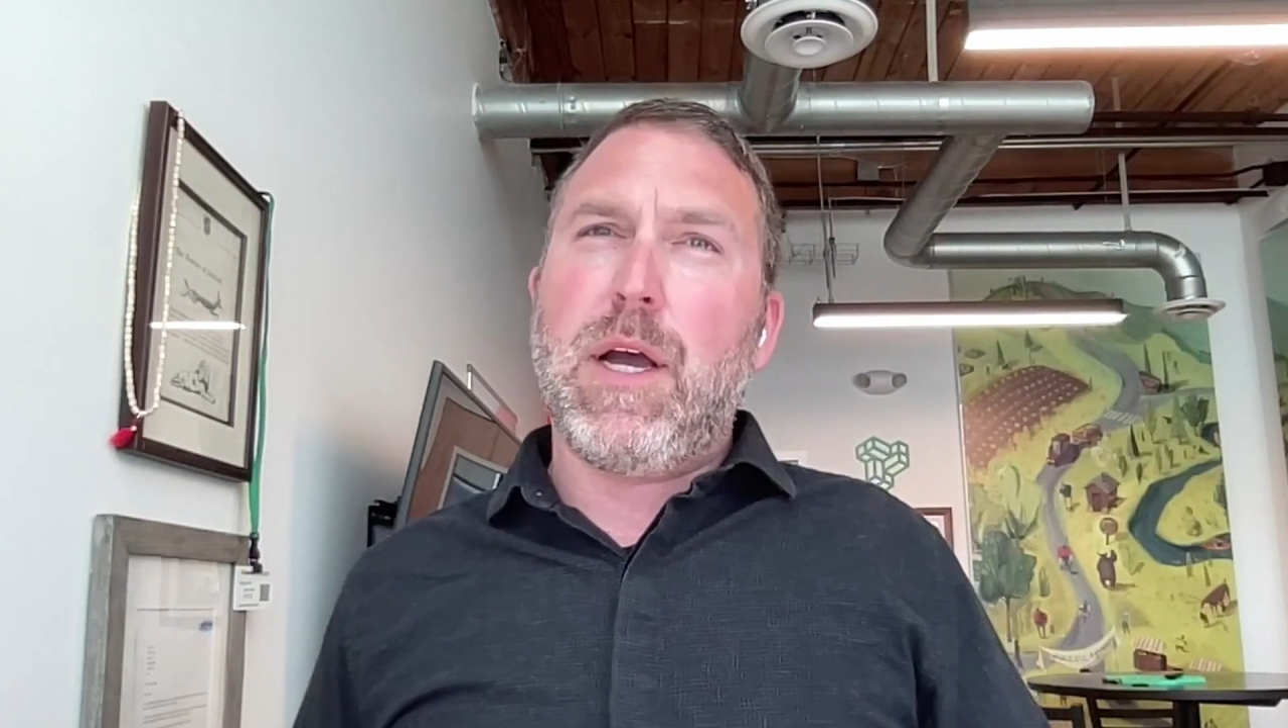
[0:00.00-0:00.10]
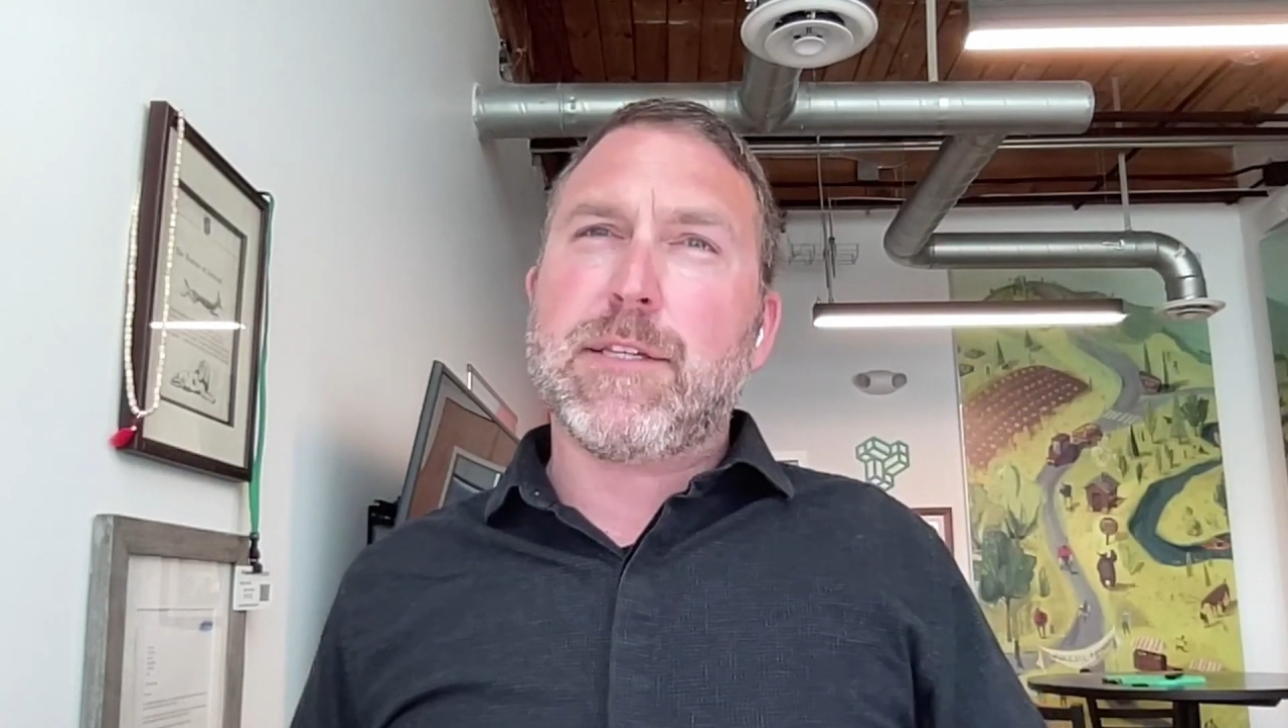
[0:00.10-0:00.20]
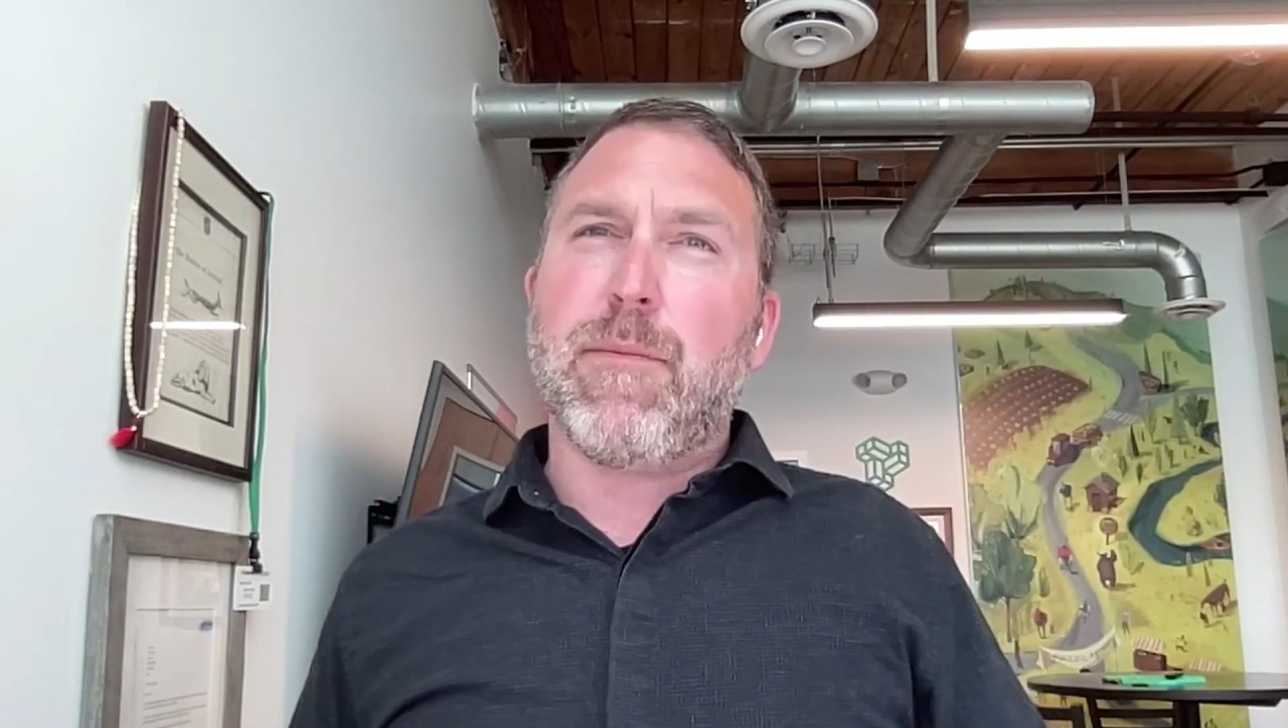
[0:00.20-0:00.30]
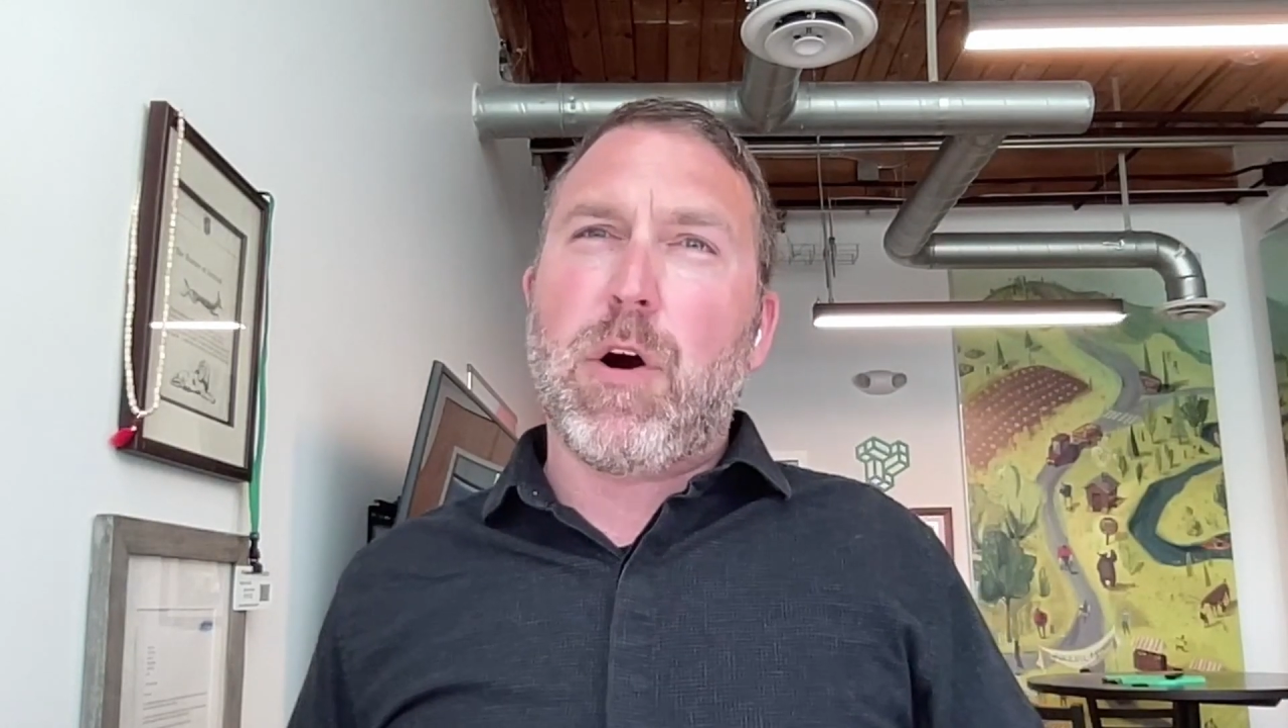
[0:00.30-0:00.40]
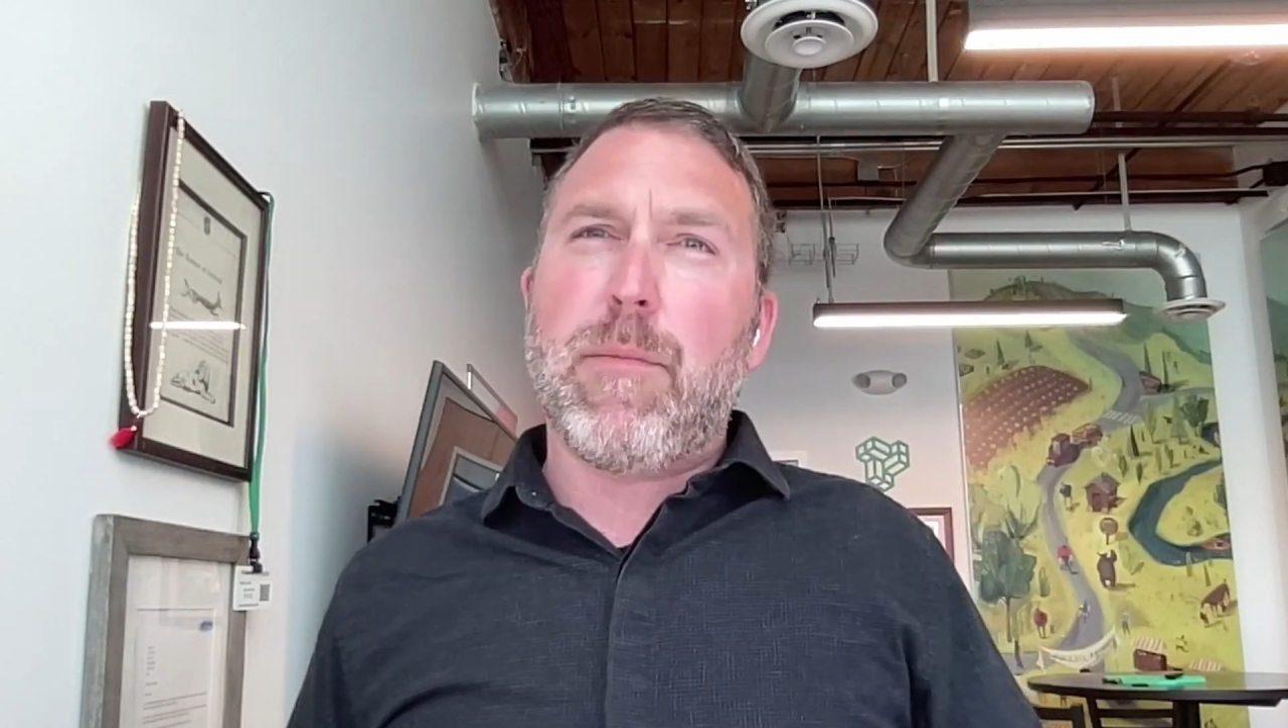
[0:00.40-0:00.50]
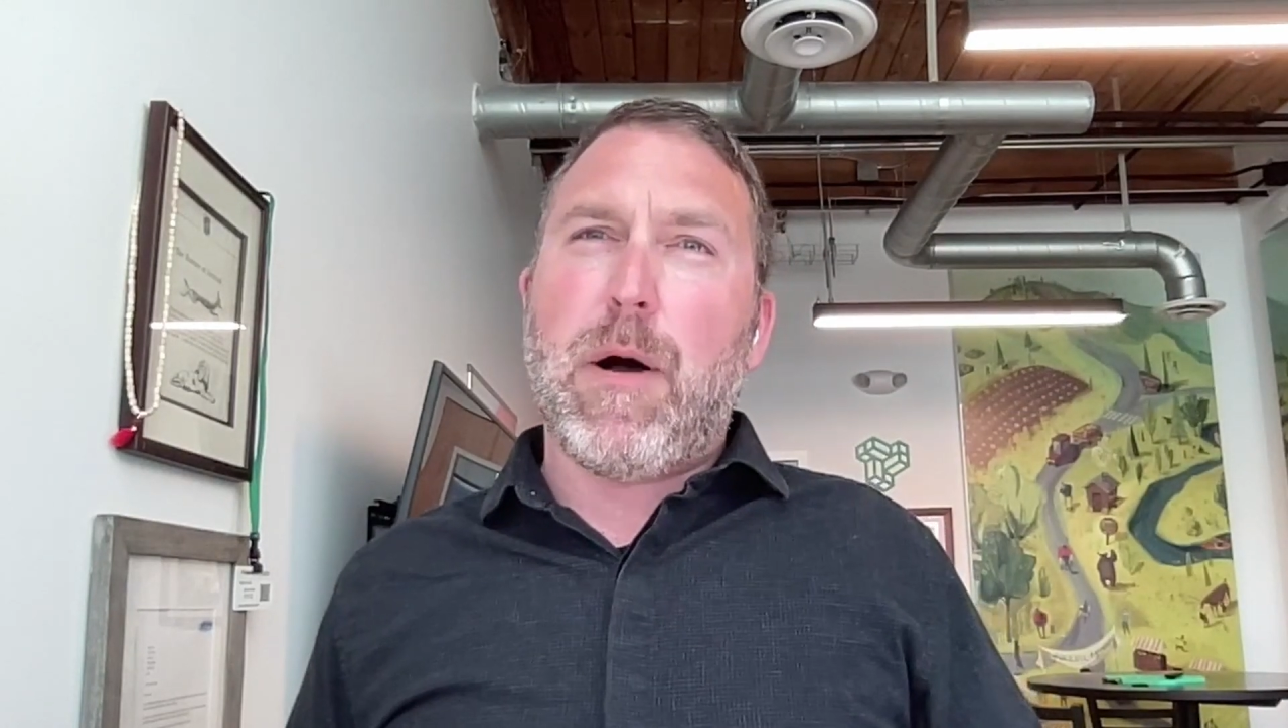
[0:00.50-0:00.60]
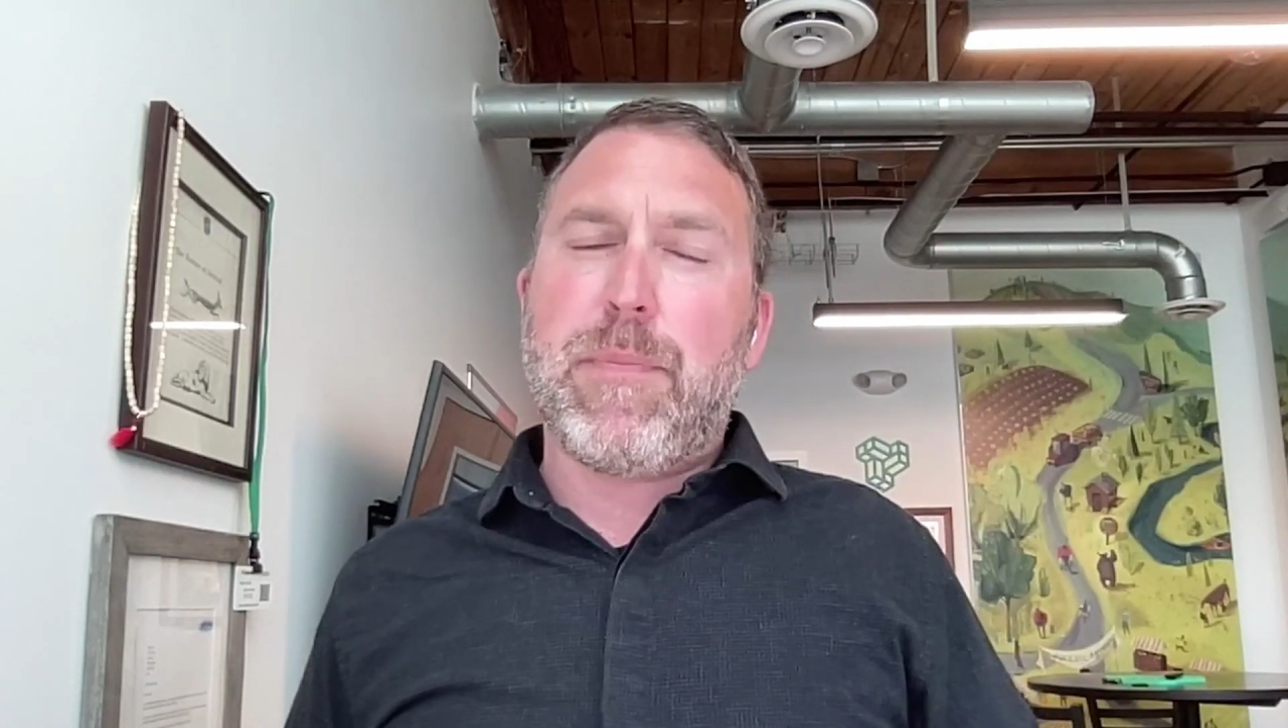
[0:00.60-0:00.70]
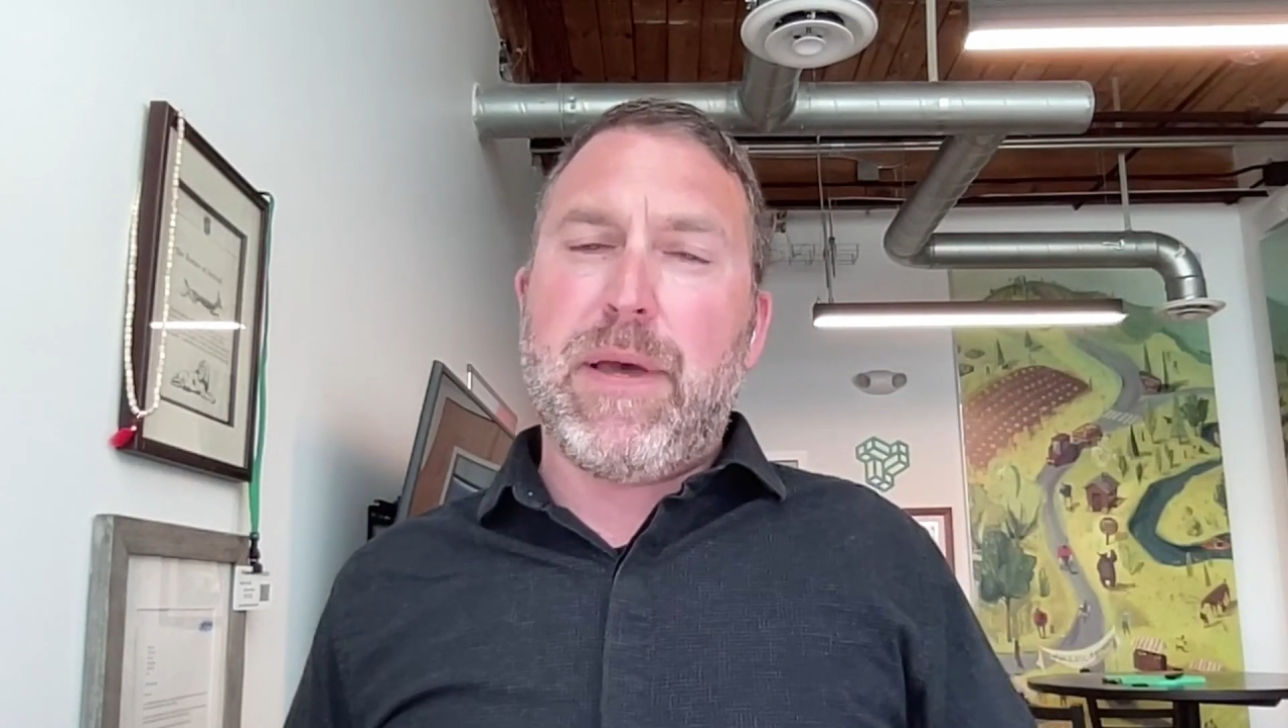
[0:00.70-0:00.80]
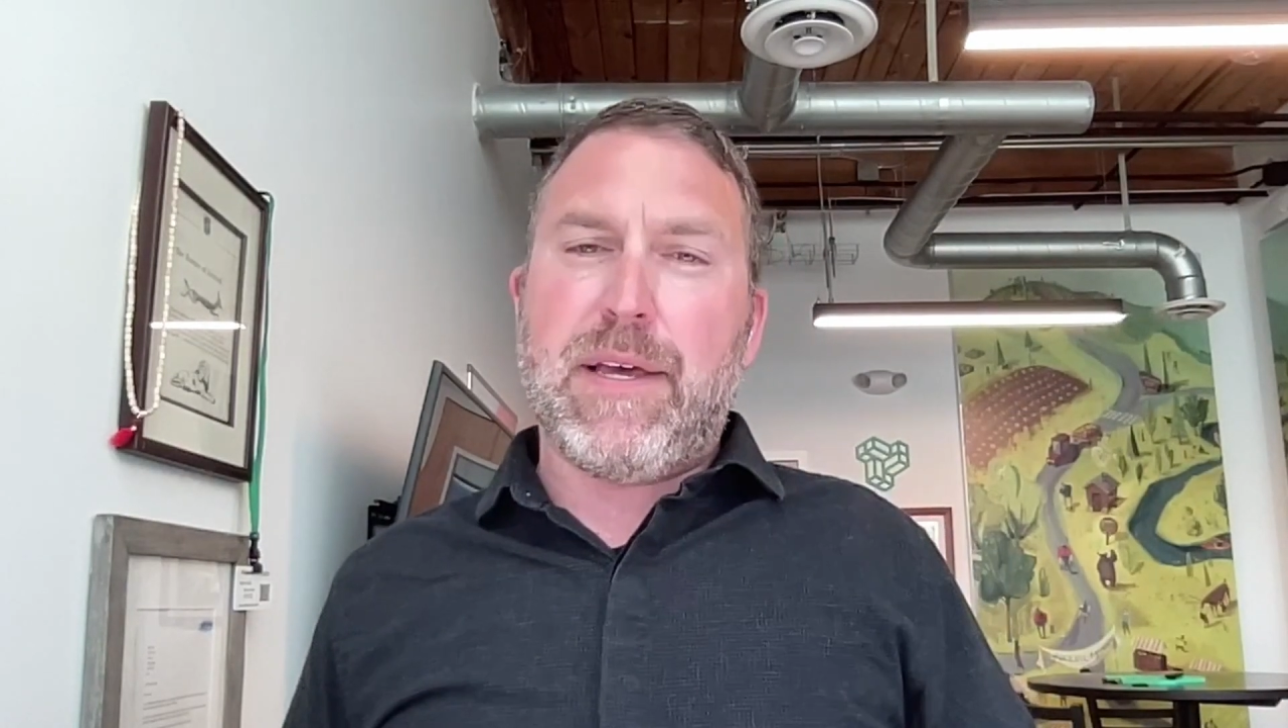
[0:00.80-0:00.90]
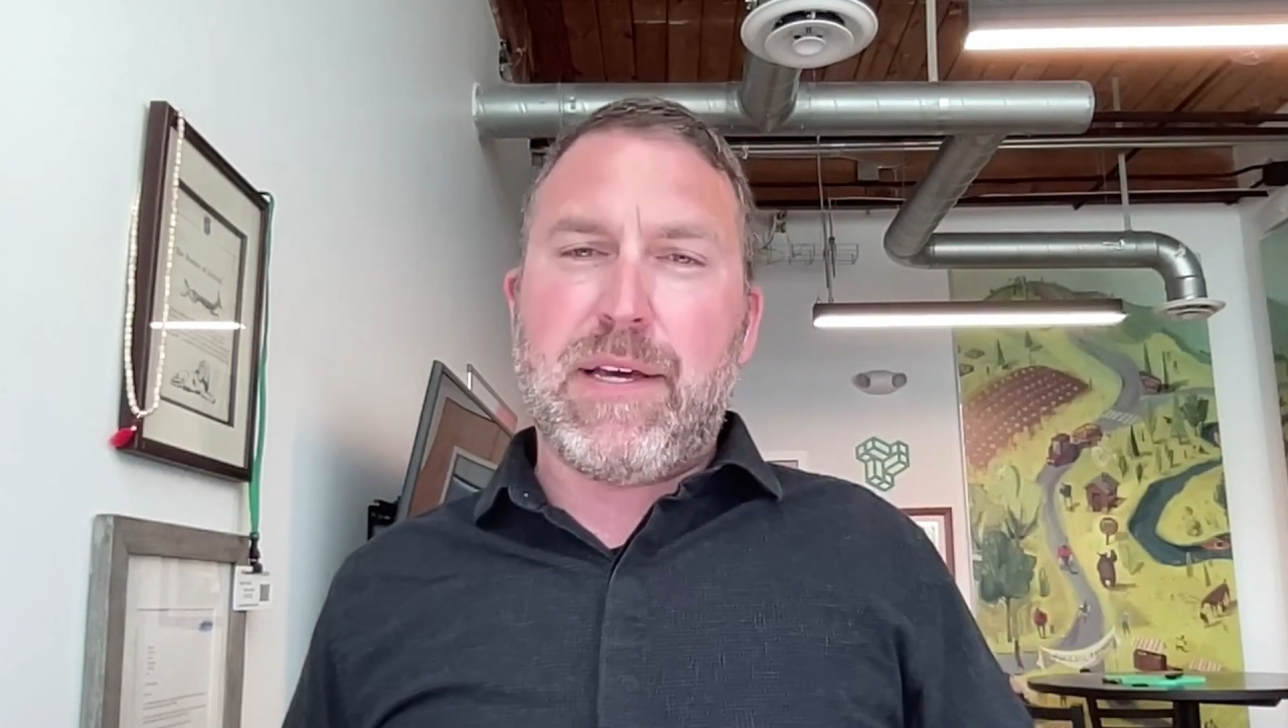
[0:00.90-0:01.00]
it's more
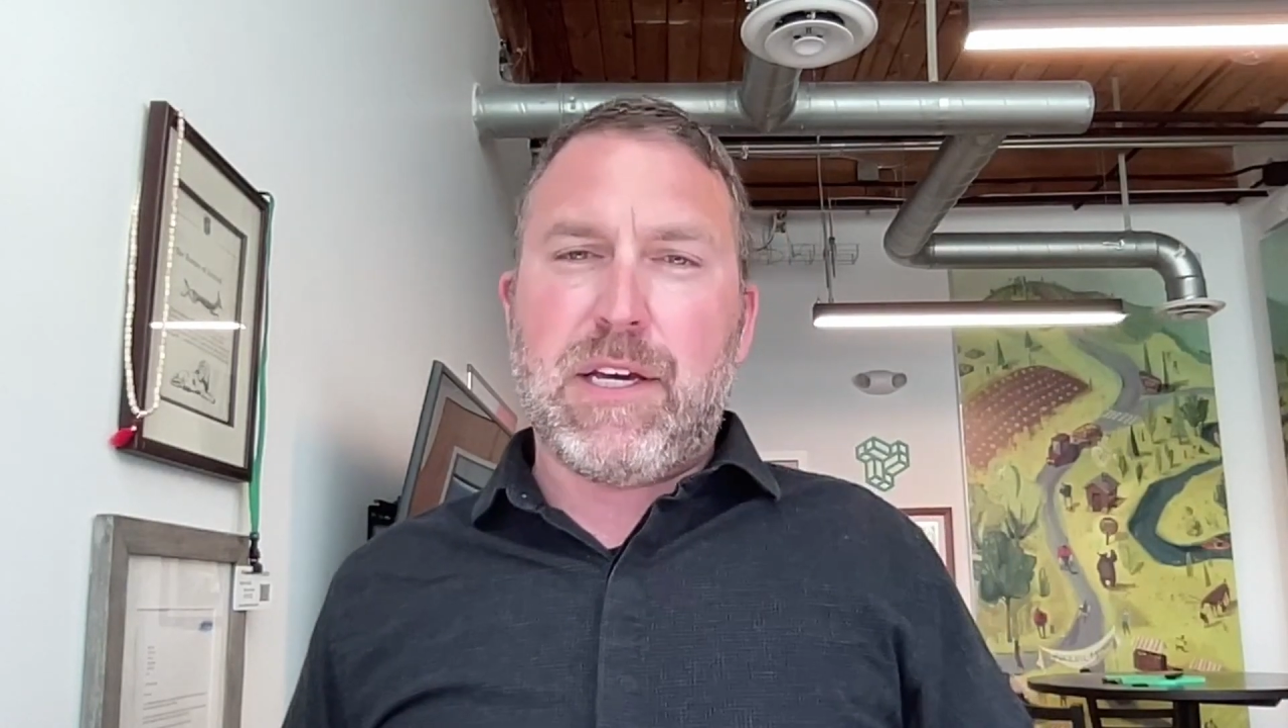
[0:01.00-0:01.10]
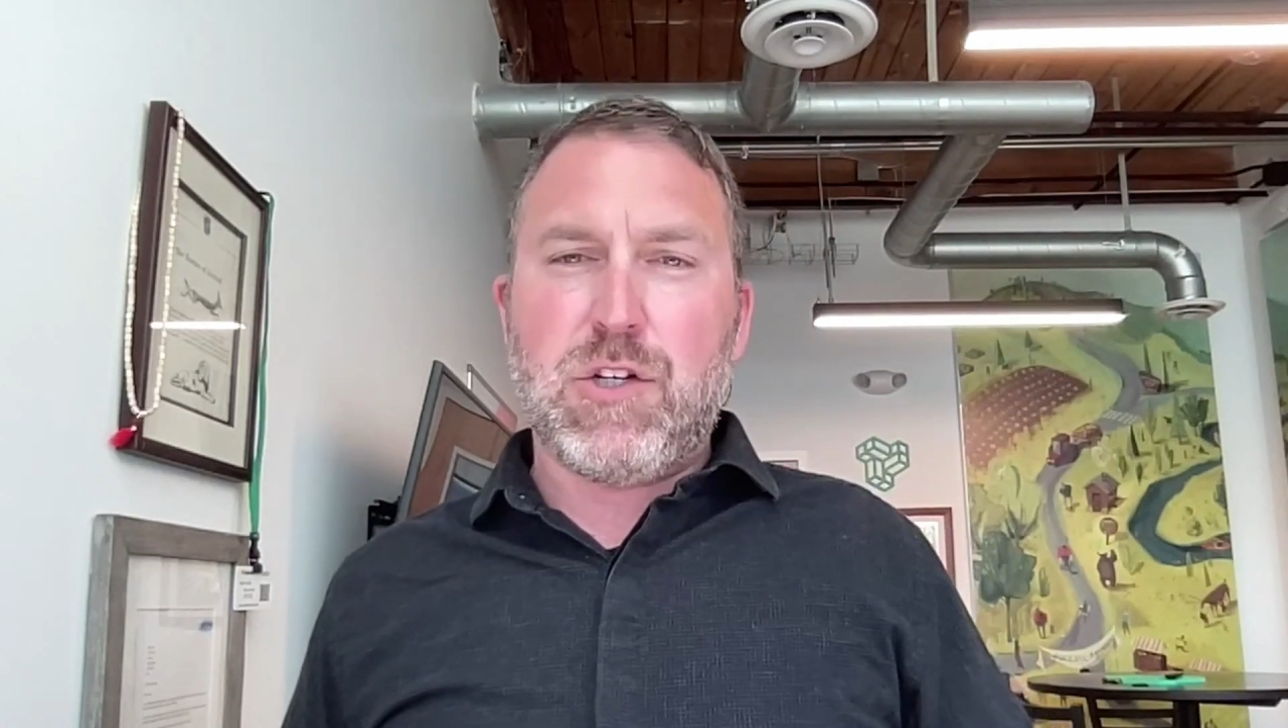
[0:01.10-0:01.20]
about being in